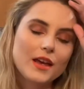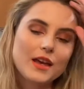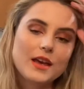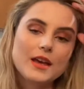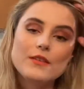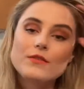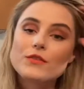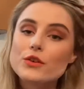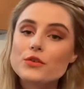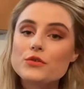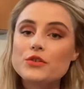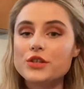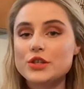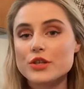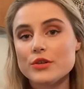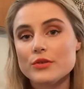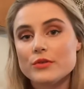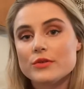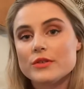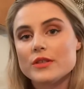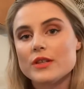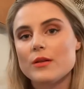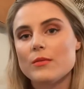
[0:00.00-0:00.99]
If you
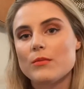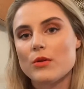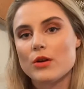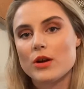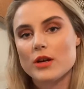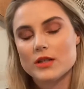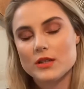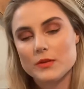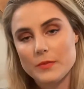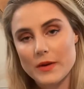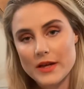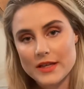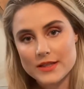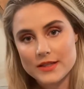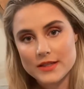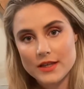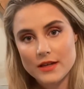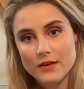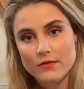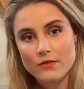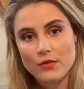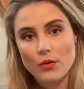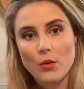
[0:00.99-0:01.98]
choose a more
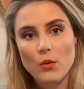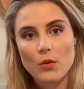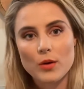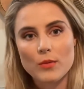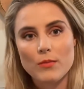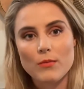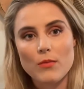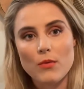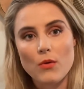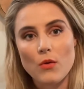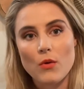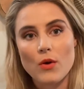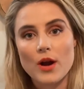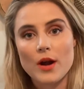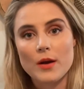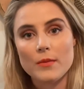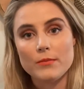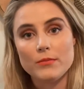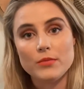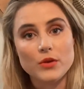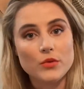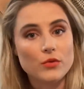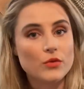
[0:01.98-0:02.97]
expensive or
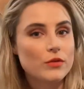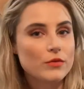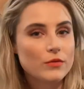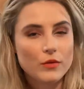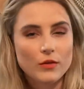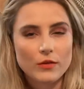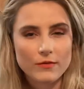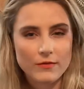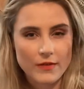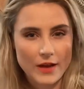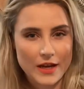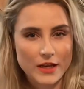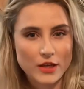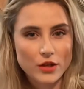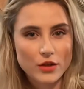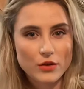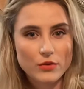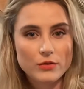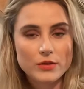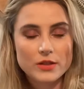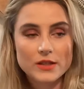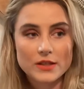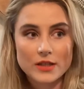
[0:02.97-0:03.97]
more beautiful
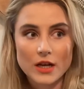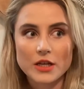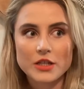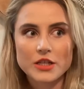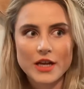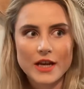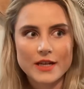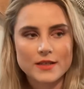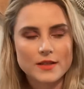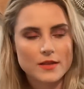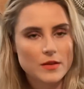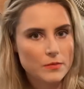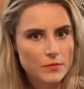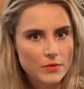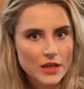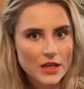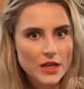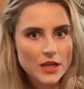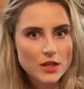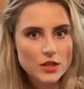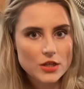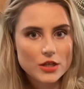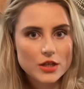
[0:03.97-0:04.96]
venue, such as the
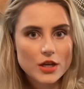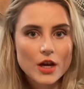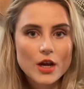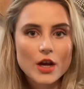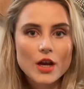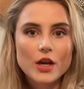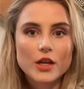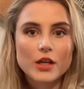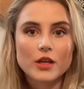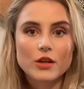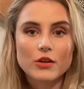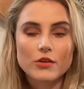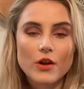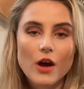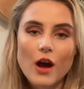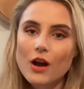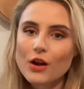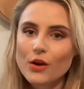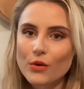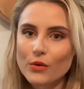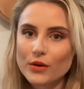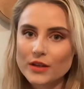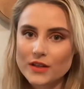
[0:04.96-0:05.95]
beach, you're
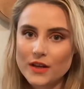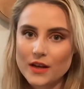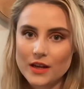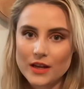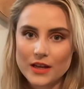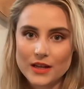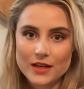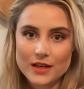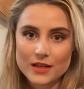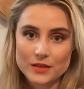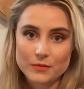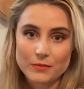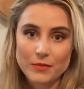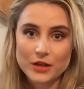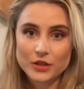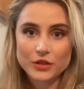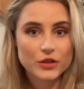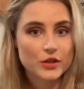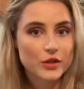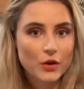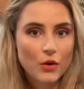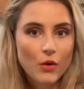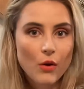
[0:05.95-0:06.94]
not going to need as
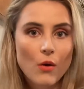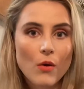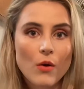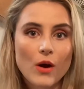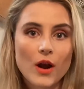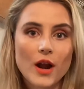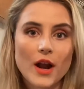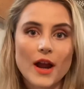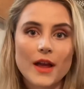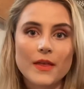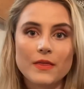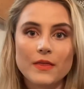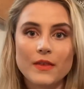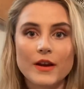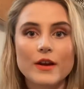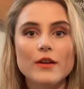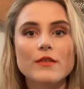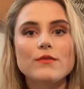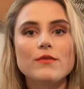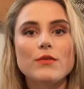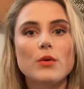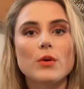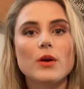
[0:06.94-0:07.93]
much decor, and
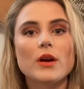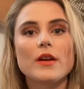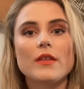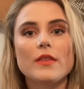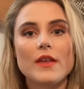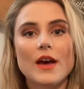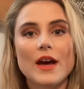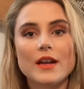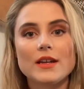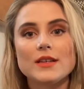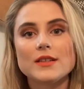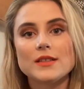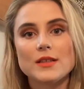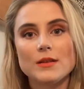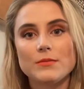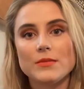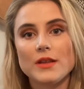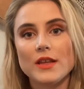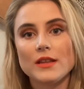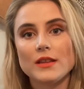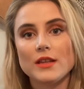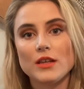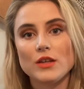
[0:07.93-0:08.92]
therefore that is
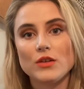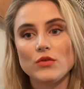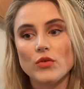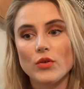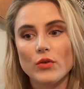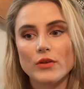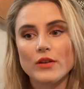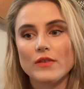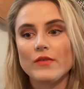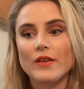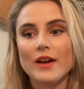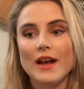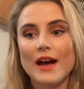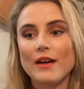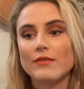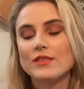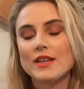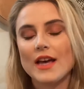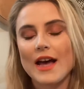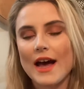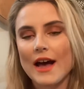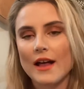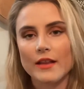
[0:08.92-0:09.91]
something that you don't even have
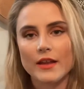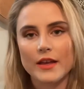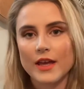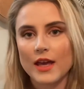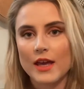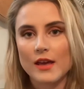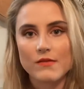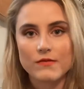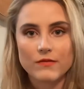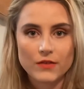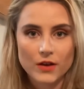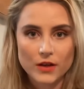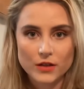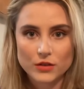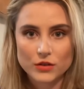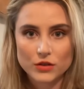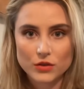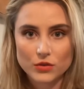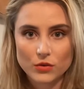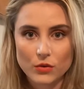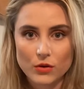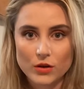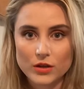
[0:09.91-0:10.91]
to allocate
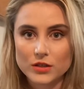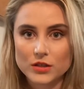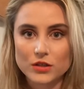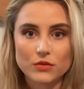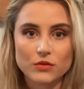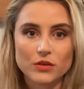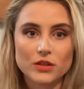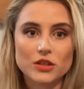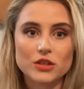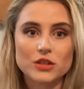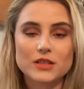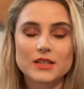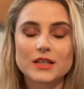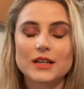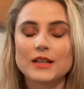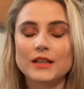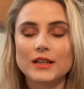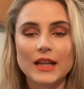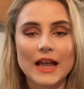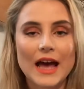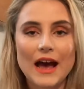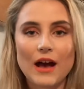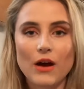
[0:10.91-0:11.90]
funds towards. You can just
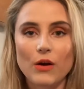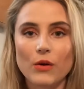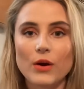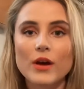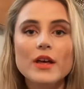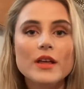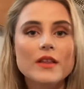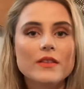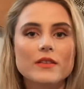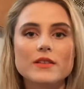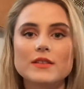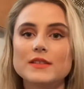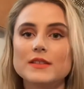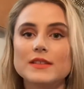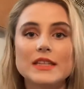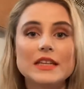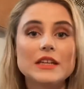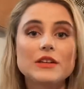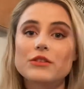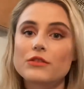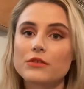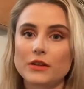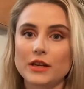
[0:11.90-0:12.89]
allow the
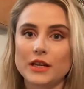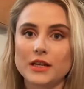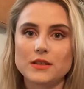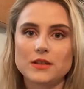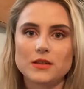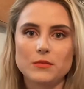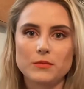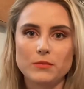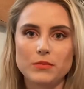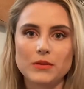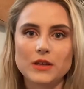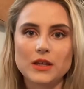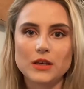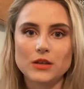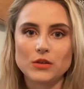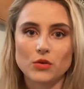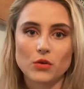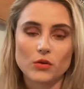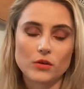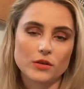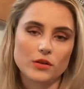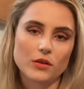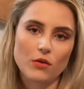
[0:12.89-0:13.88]
scenery to be
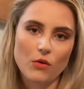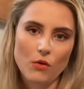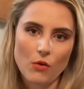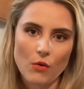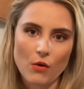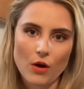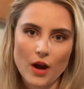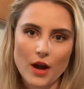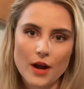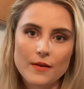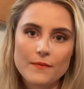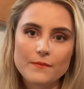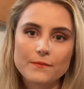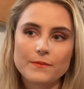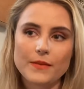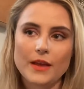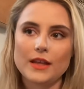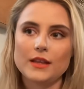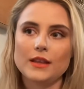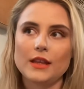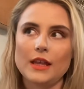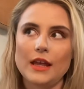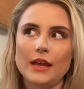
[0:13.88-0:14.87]
your decor
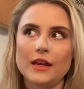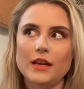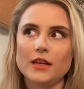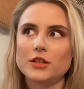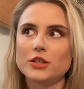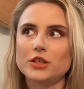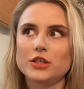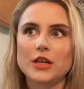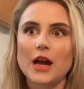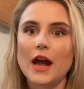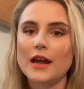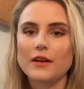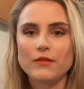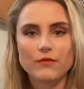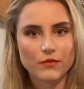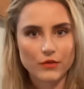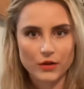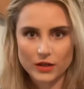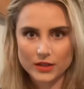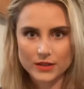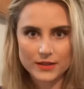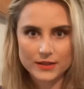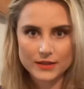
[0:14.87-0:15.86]
and let it shine
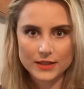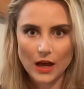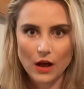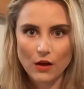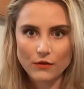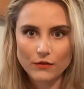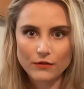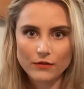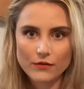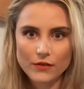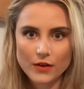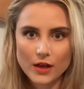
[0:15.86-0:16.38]
for itself.